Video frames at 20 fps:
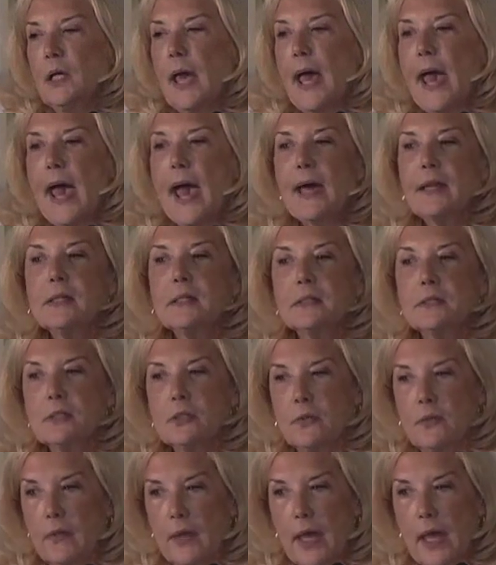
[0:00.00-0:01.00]
Added
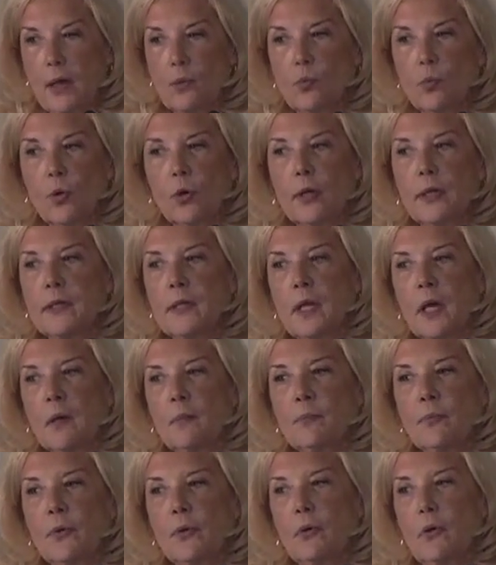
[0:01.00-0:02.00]
to that were a
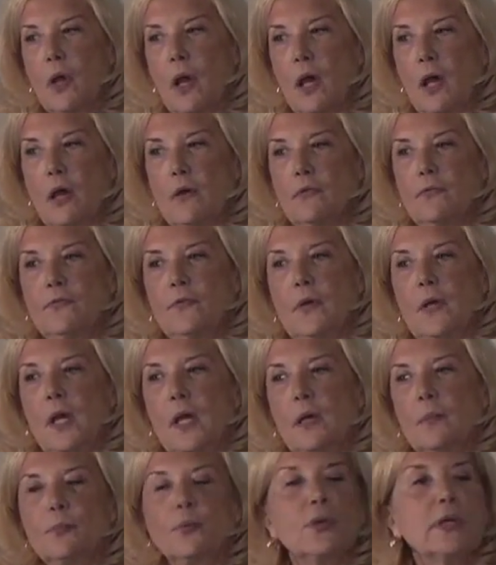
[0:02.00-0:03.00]
number of
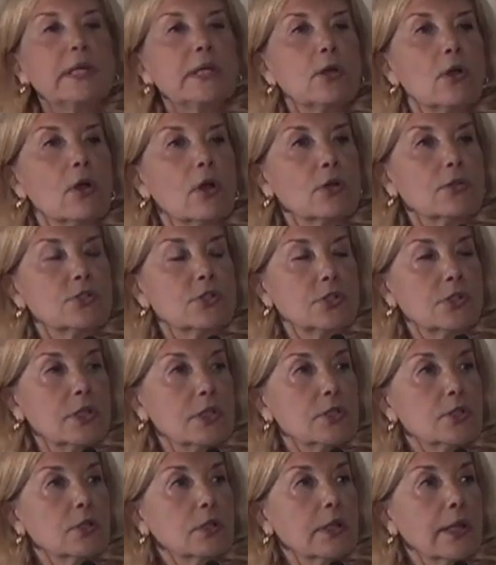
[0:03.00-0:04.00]
Pre-GAAR
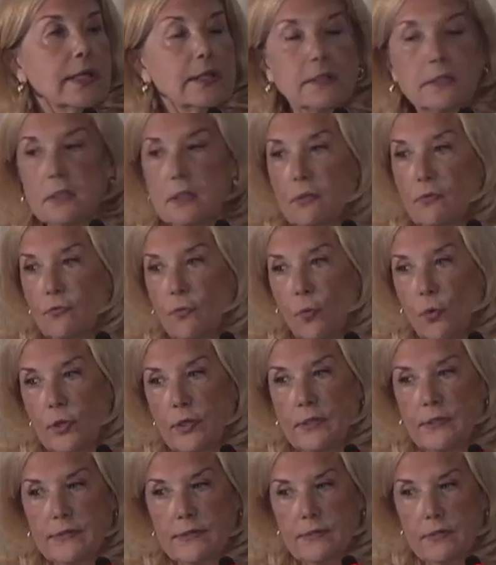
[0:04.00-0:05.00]
judicial
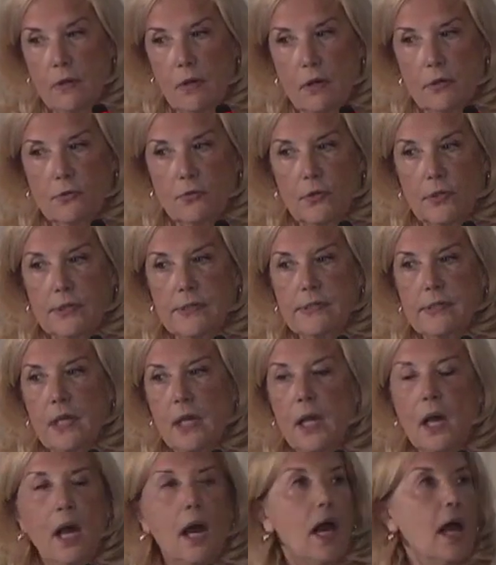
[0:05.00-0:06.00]
anti-avoidance doctrines.
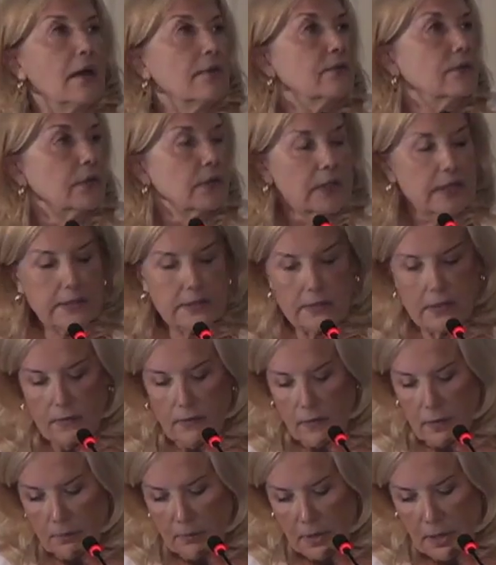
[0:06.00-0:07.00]
I've
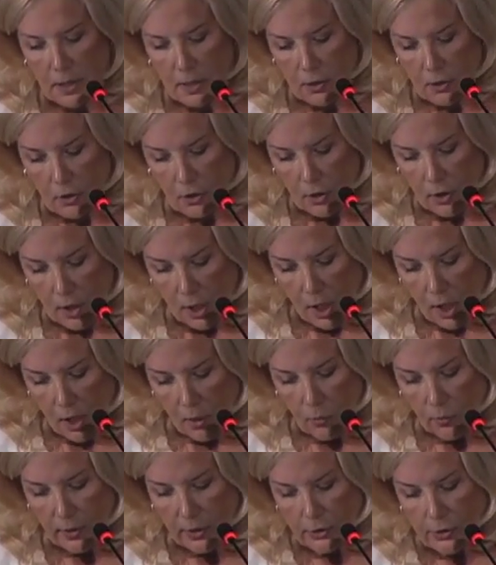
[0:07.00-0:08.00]
listed them here.
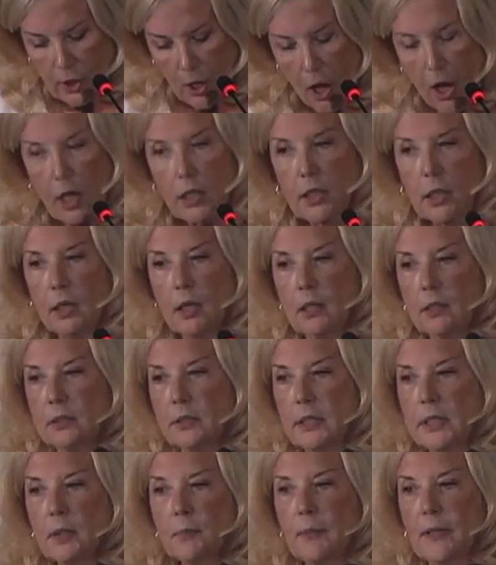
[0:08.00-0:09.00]
We'll talk a
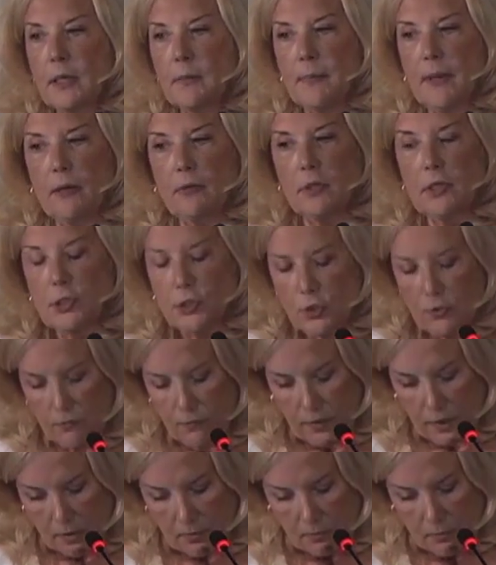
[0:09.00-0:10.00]
little bit about each
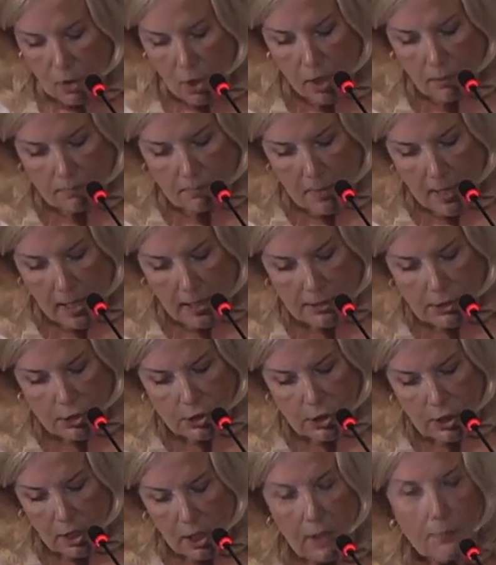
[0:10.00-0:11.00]
of them, not
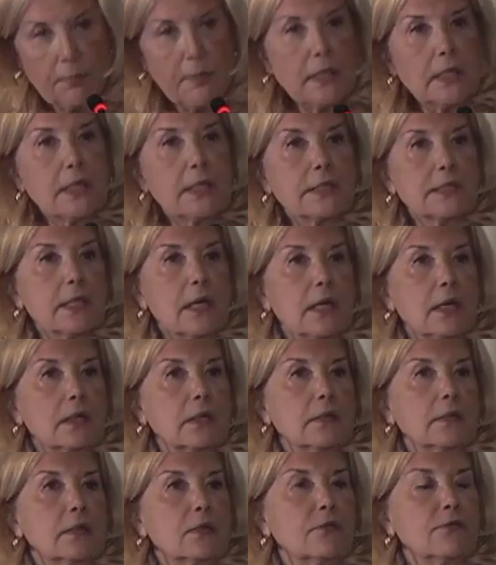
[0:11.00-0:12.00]
much, because
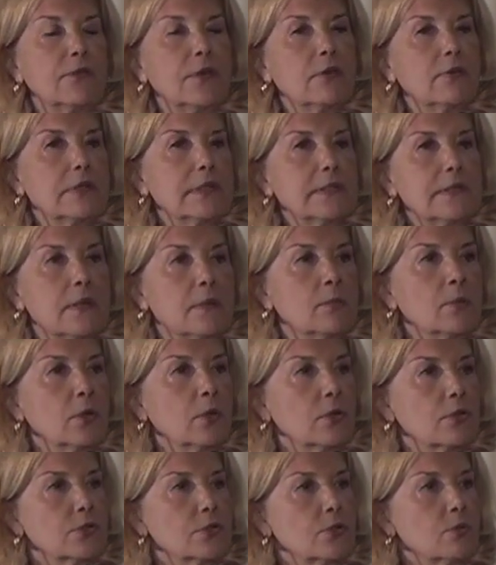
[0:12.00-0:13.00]
uh, they're very
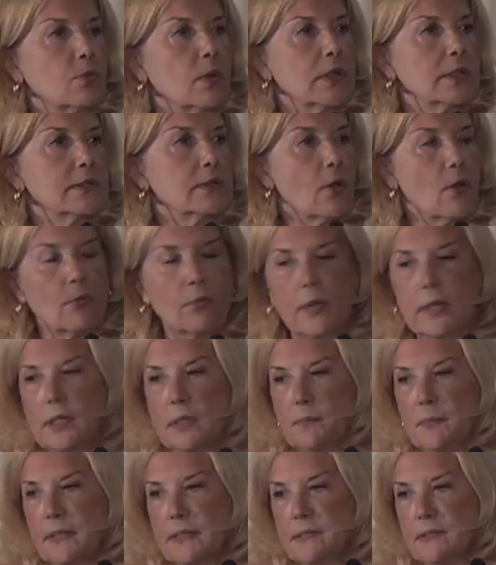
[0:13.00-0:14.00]
similar to what's
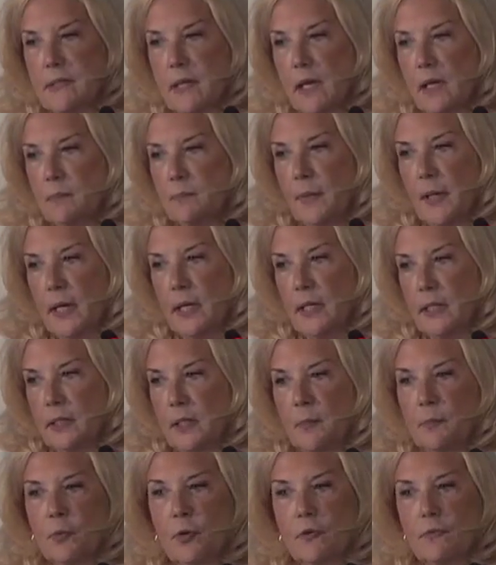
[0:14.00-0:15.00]
already been said by a
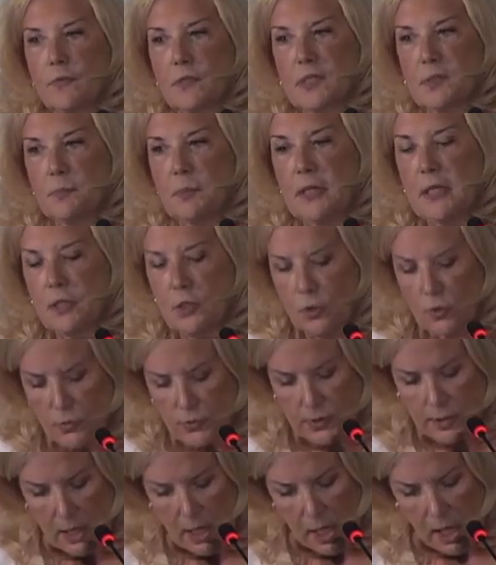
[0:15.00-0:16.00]
number of the
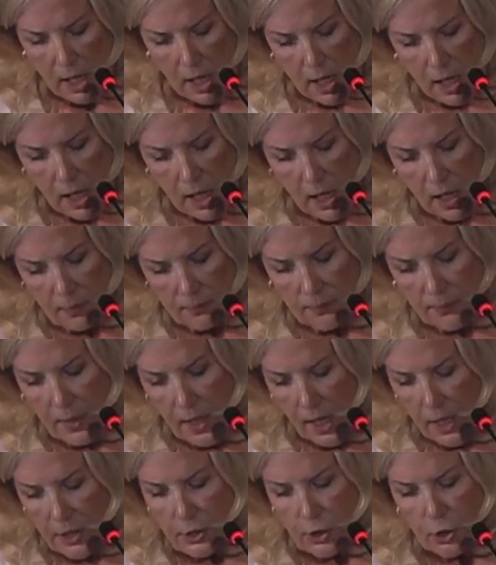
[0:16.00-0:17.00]
speakers. Um,
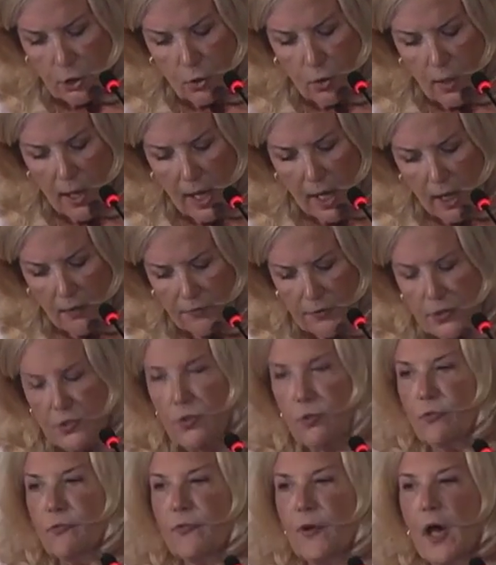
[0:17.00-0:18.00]
two have
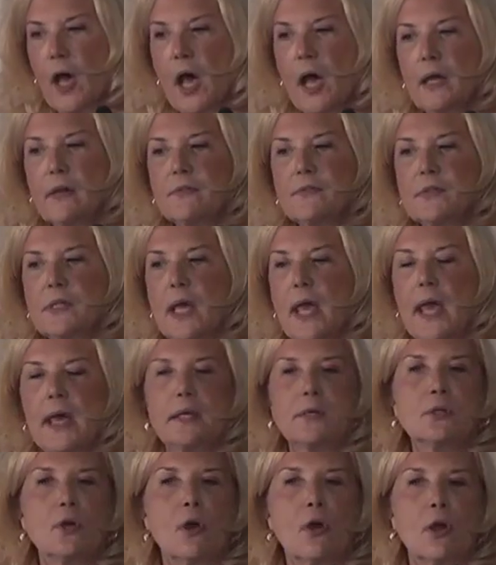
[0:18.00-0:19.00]
survived
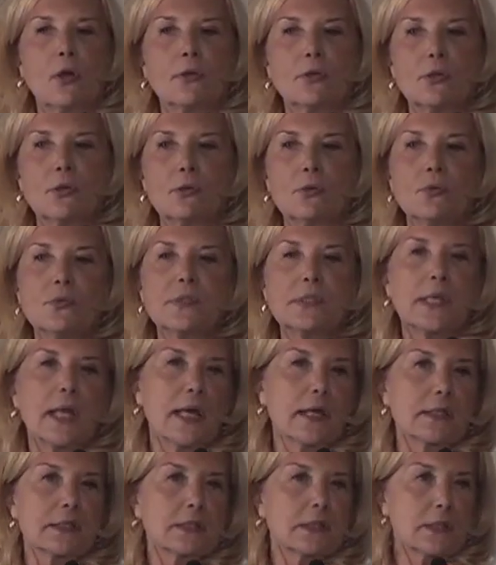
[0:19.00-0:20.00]
and are used
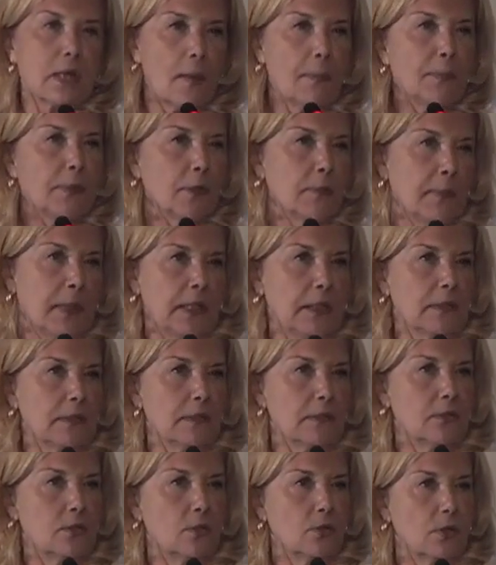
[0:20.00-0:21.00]
as
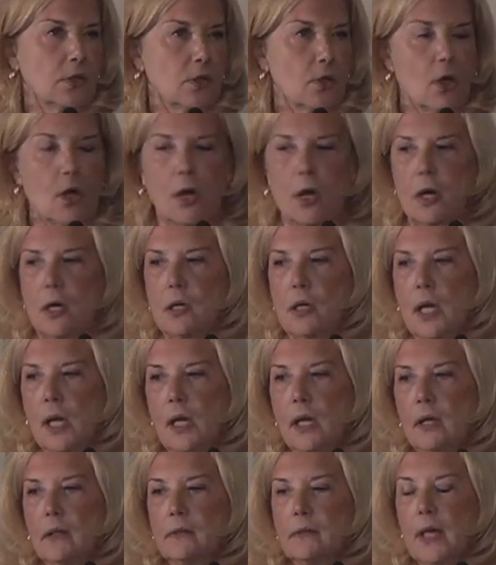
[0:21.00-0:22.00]
supplements to the GAAR,
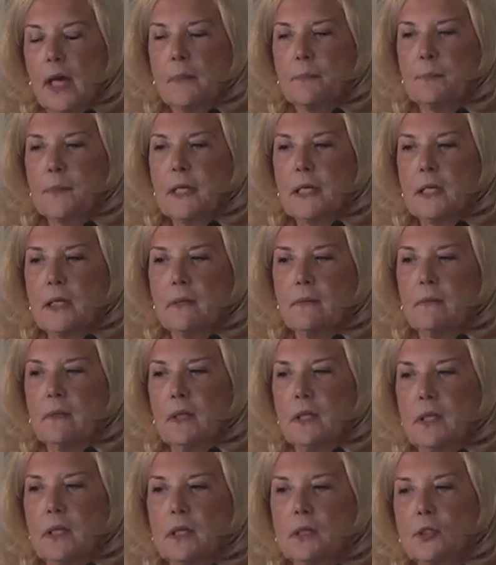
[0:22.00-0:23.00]
that being
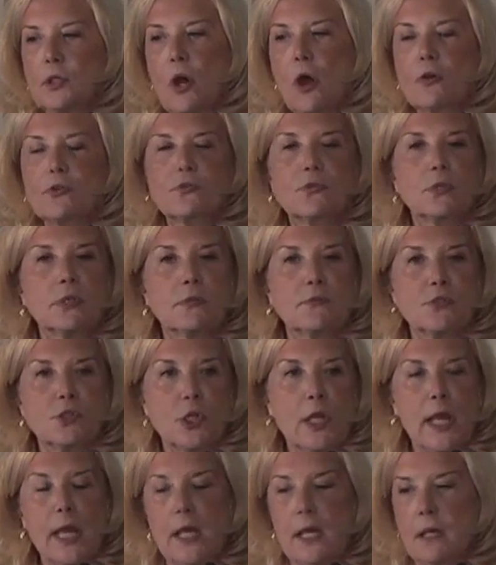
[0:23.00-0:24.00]
the doctrine of
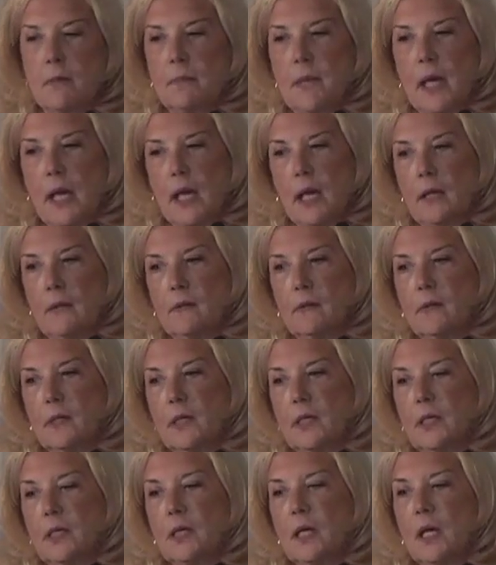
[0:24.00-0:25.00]
sham and
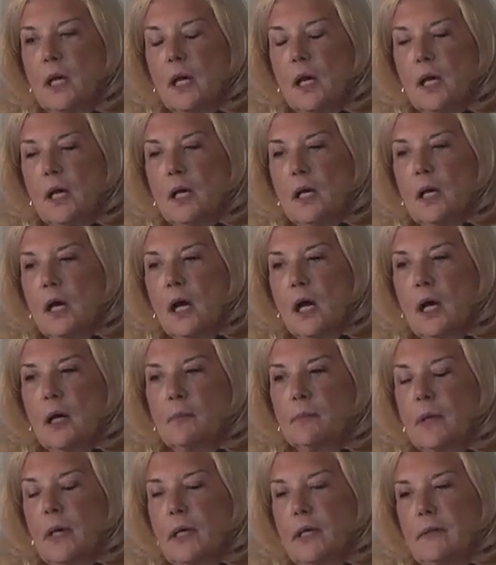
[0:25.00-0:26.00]
the
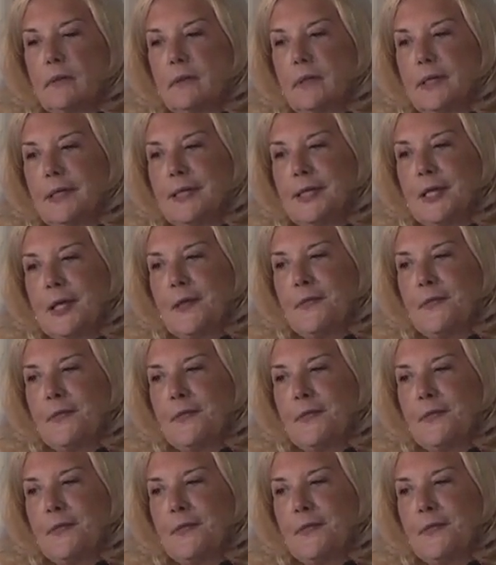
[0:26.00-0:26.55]
um, the,